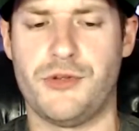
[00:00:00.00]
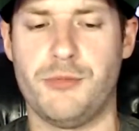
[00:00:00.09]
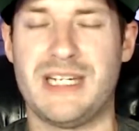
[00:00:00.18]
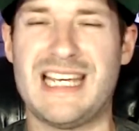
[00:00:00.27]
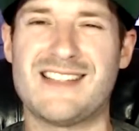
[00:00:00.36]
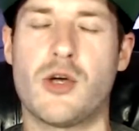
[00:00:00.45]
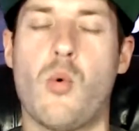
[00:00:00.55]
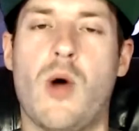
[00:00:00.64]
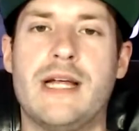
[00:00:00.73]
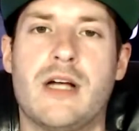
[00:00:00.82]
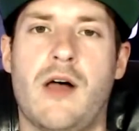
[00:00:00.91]
but he hasn't
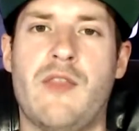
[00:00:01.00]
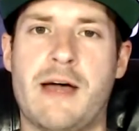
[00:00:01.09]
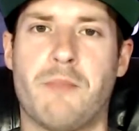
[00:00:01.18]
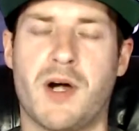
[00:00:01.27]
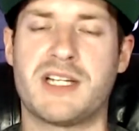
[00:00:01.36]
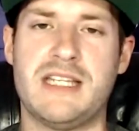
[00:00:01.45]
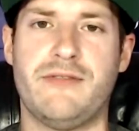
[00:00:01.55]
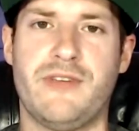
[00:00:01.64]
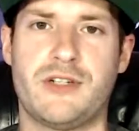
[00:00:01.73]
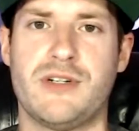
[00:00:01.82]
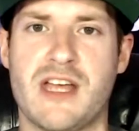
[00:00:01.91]
quite gotten that marquee
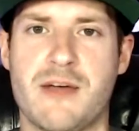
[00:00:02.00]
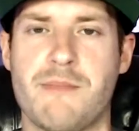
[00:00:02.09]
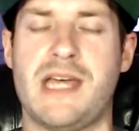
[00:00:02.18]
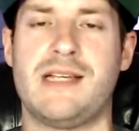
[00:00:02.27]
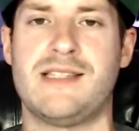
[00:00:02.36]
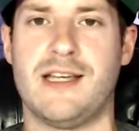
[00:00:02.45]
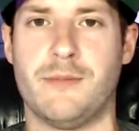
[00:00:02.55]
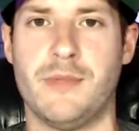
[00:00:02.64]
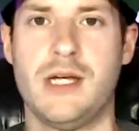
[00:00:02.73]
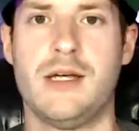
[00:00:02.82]
victory that makes him,